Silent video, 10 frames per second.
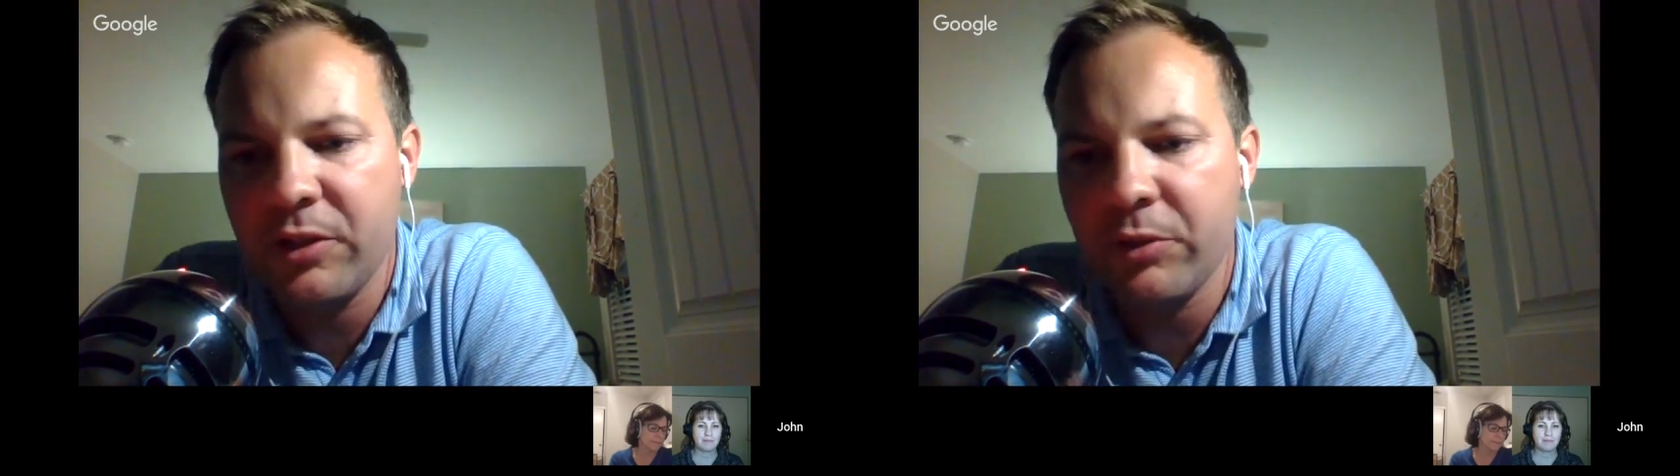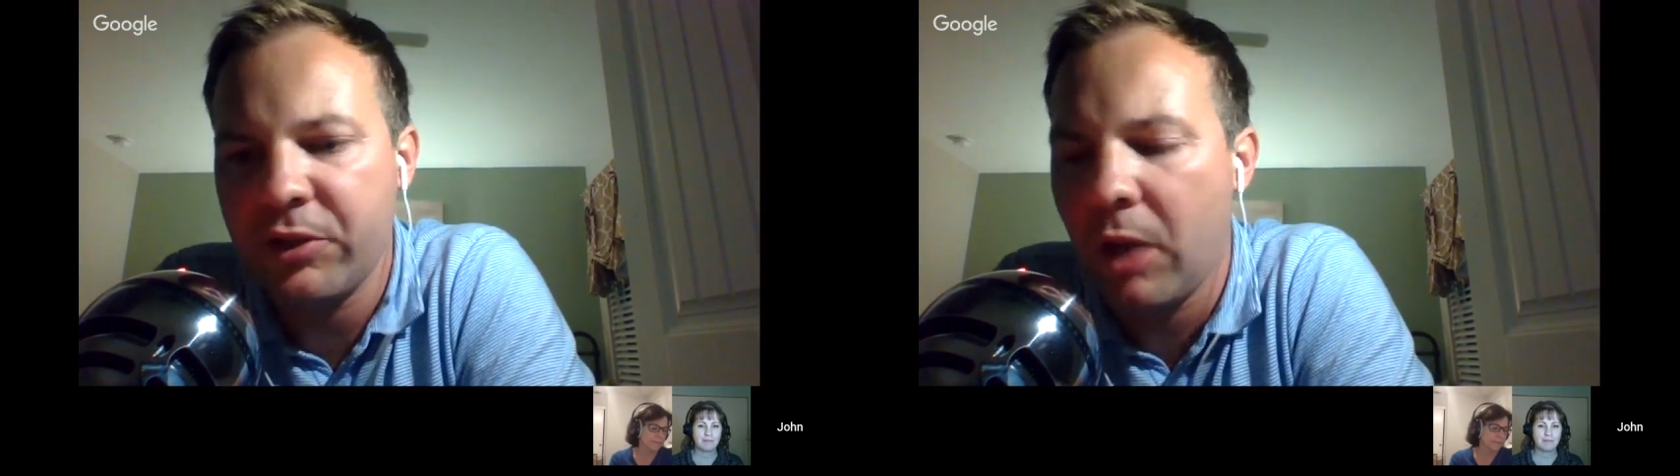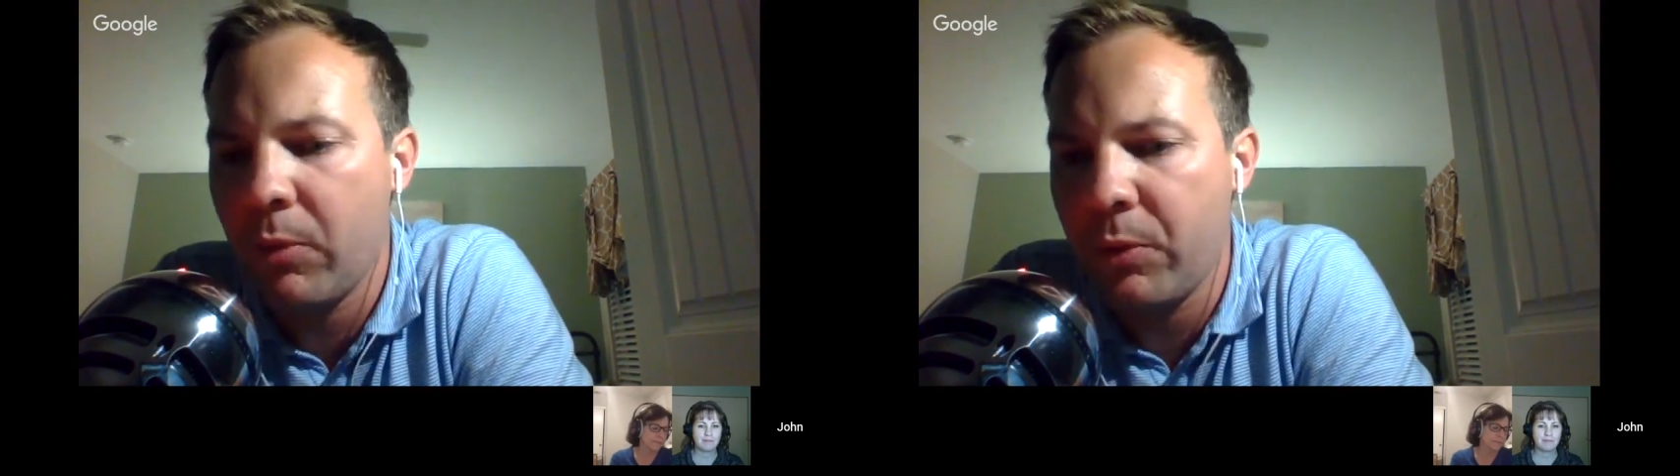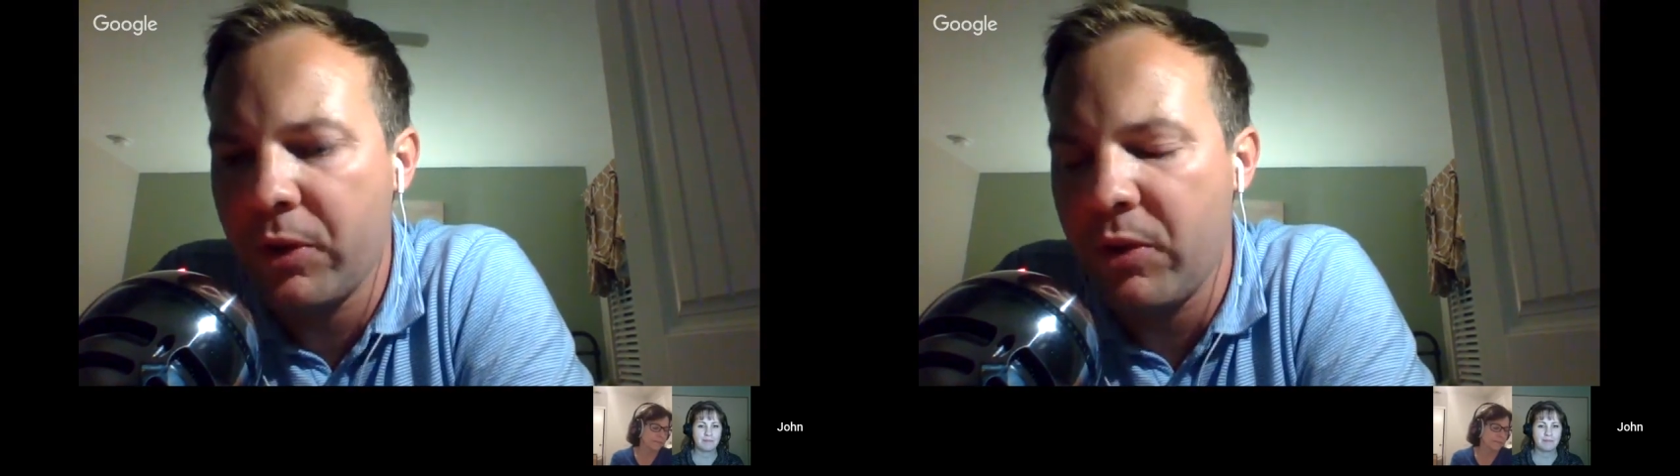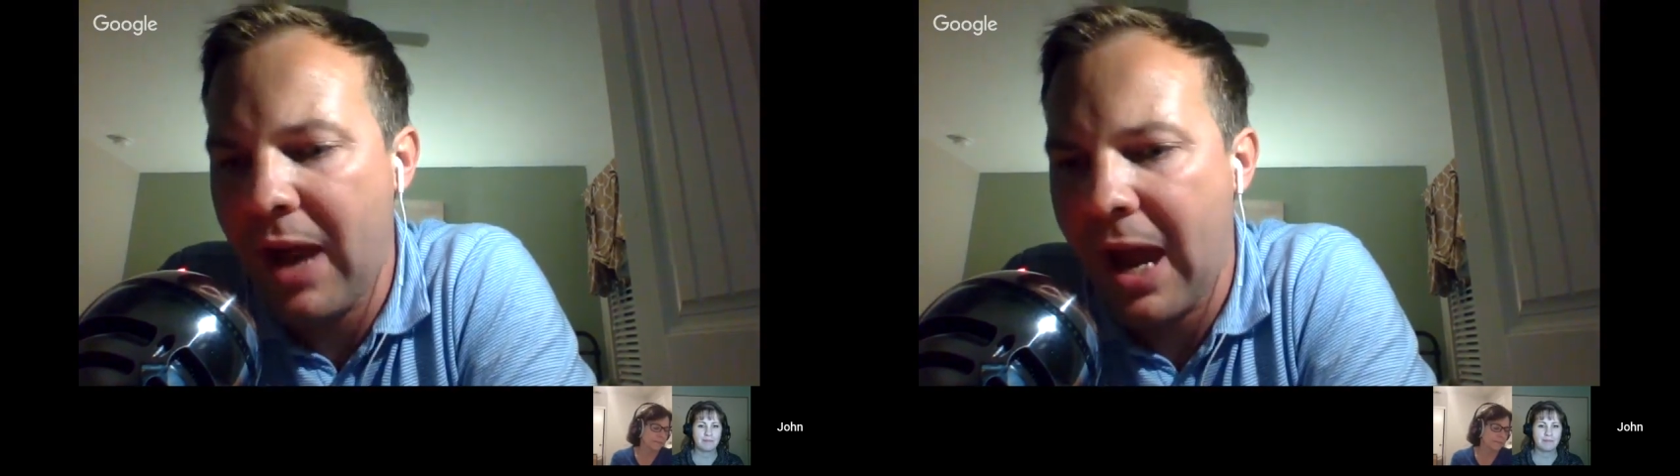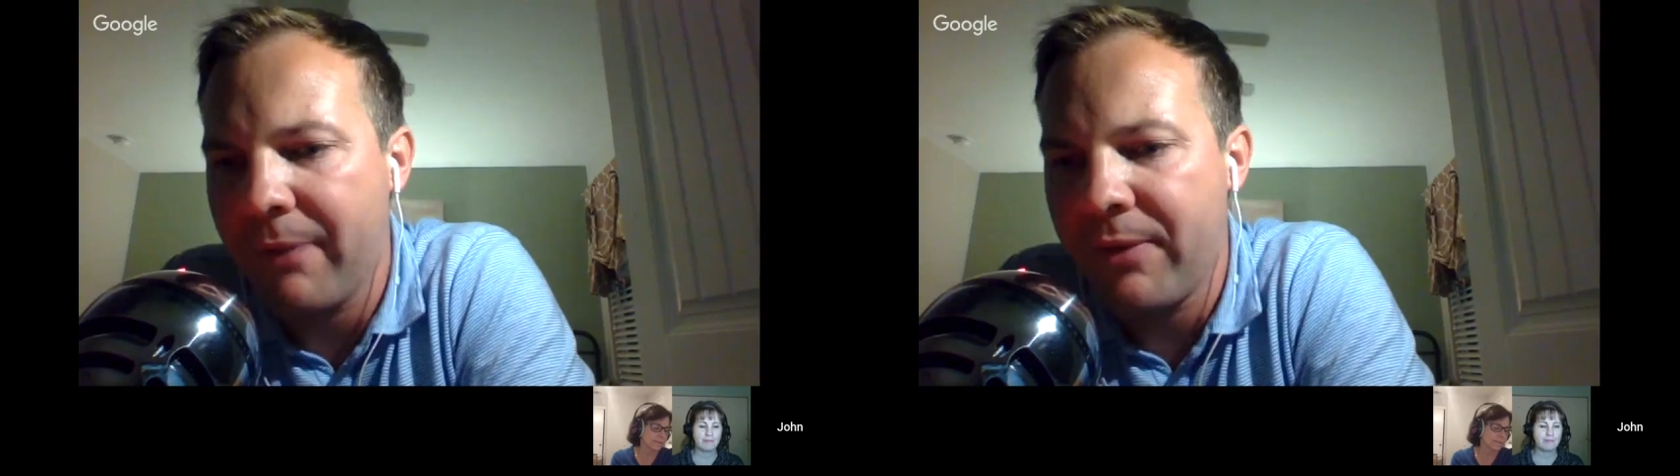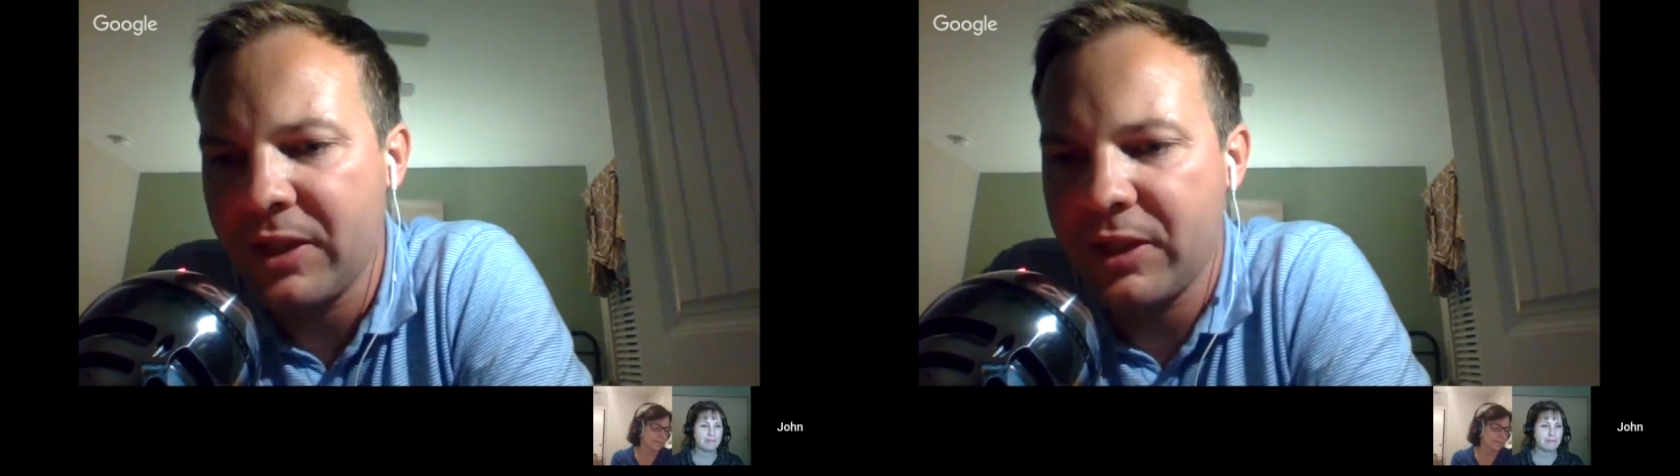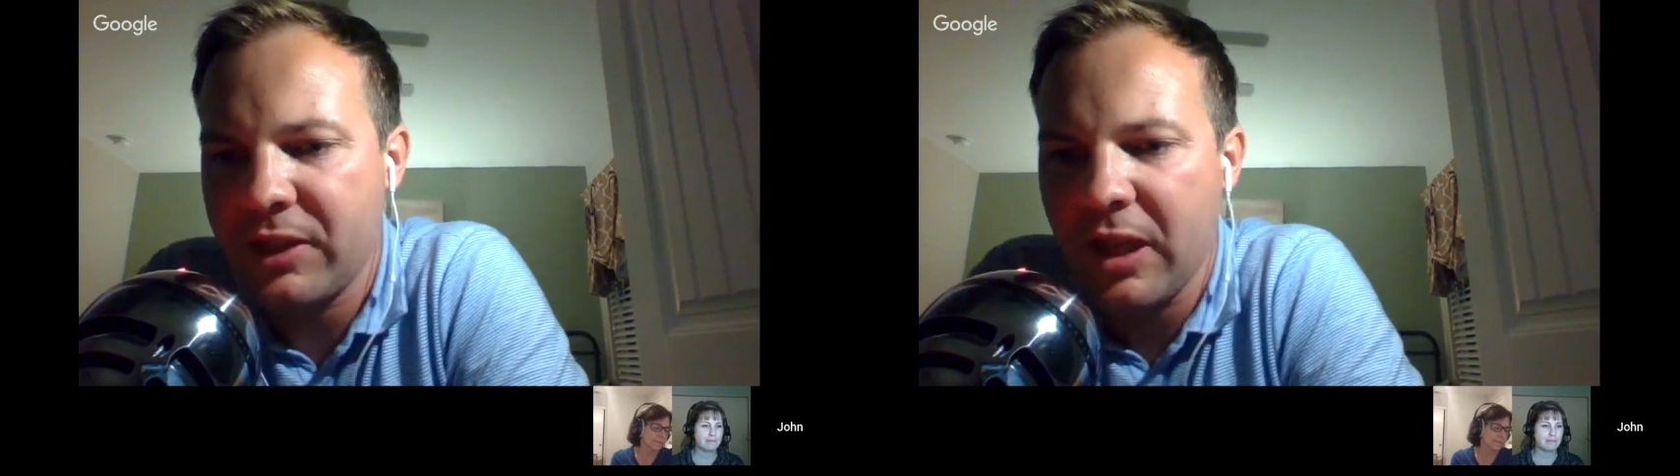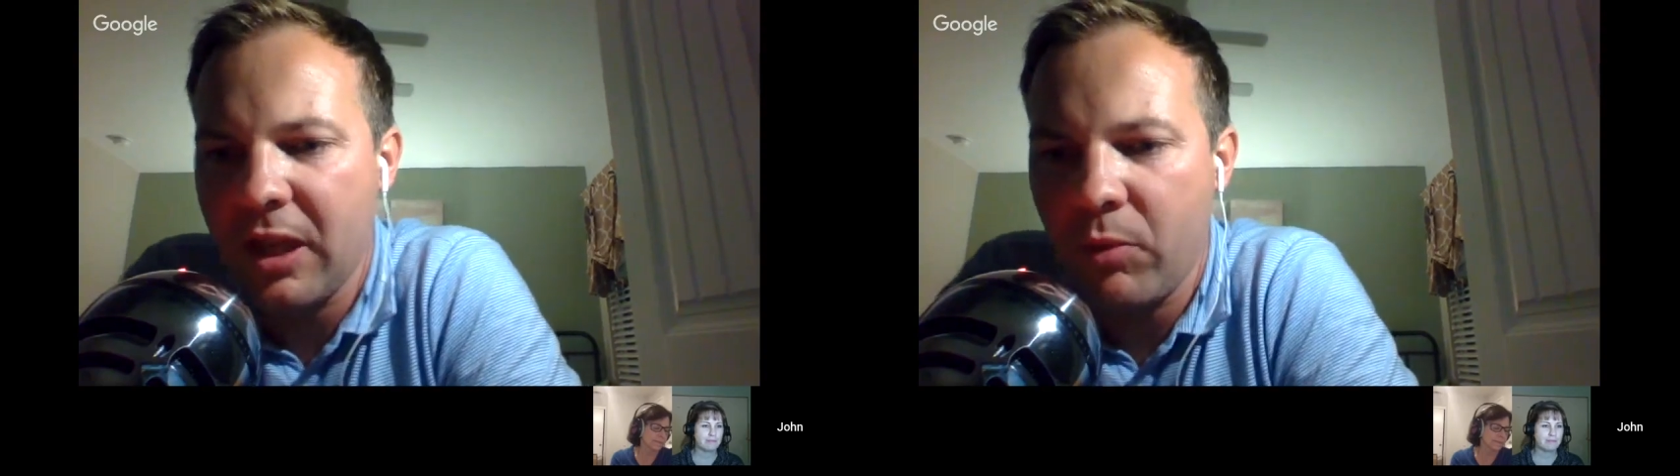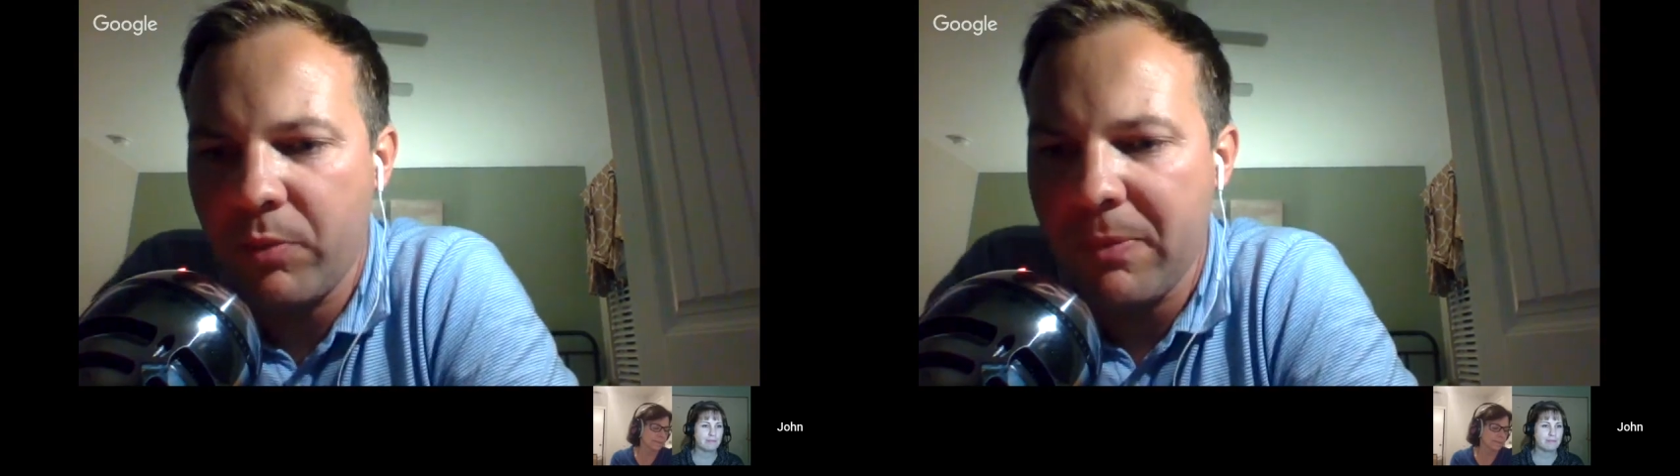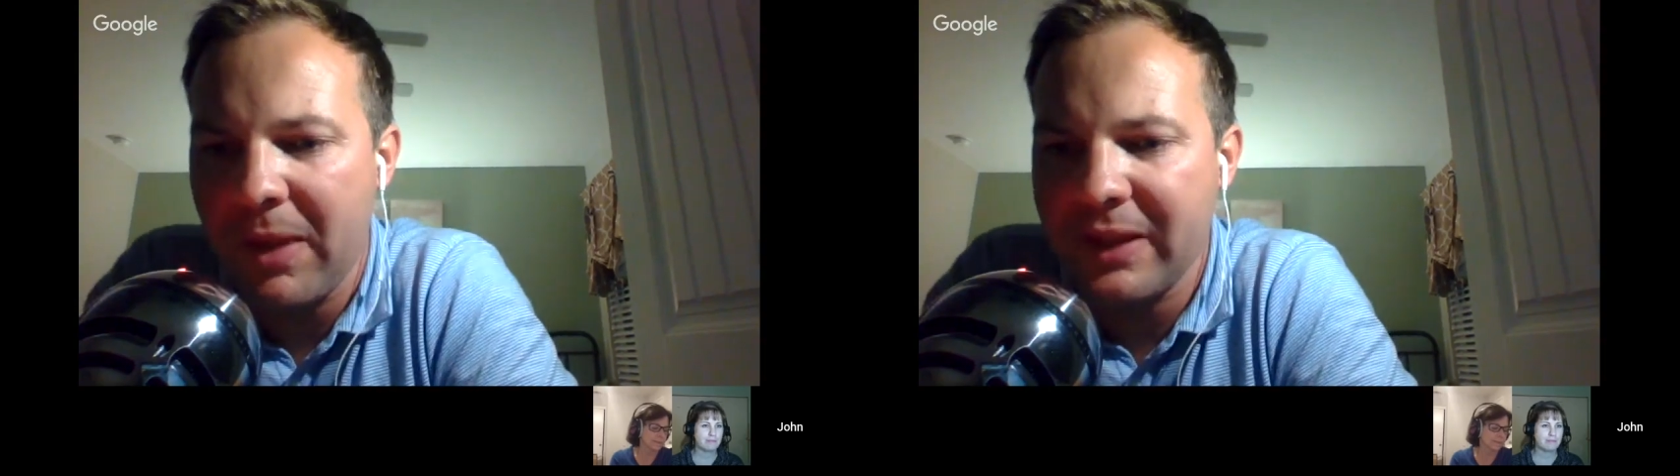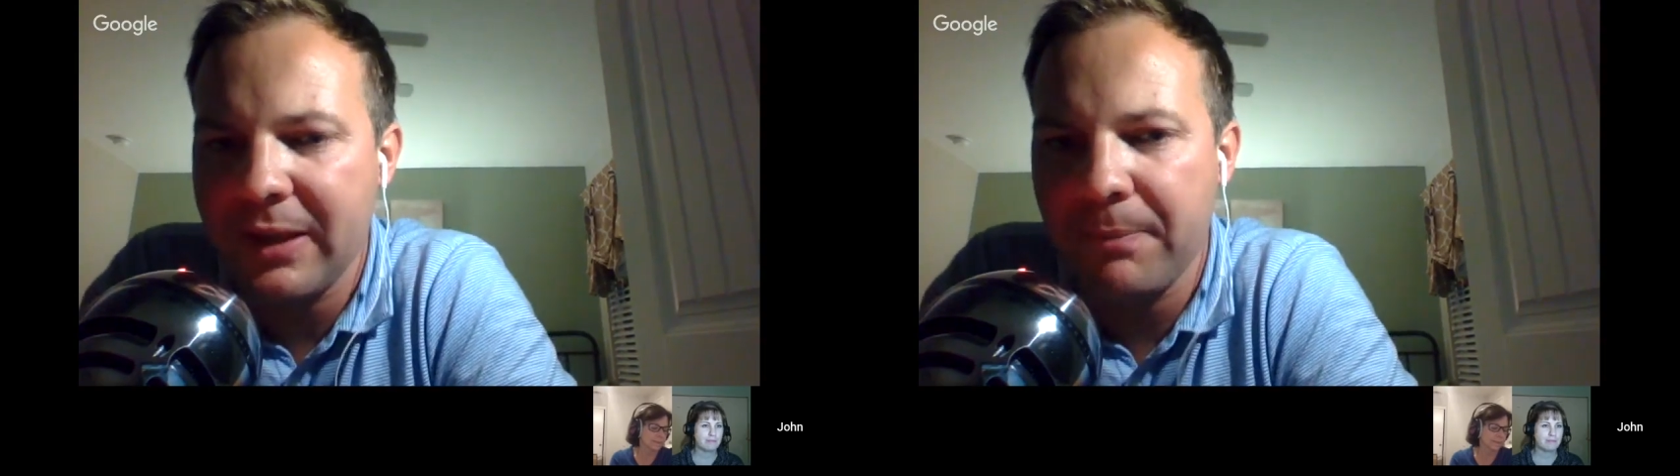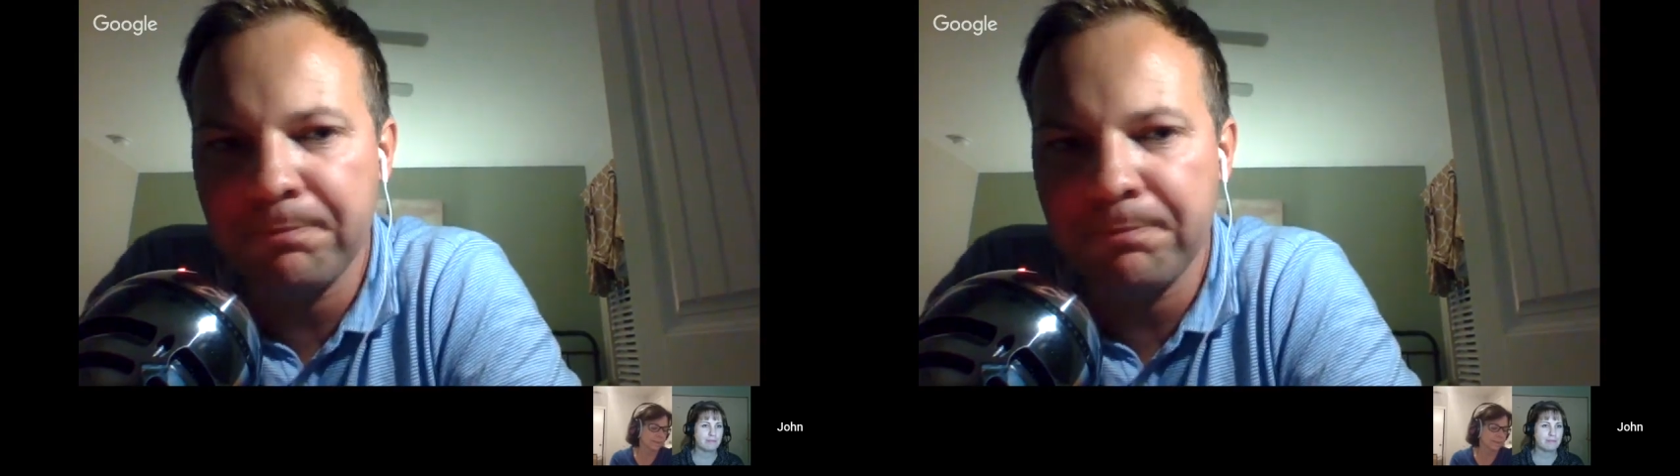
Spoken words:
So start with what you have. That's would be my tip.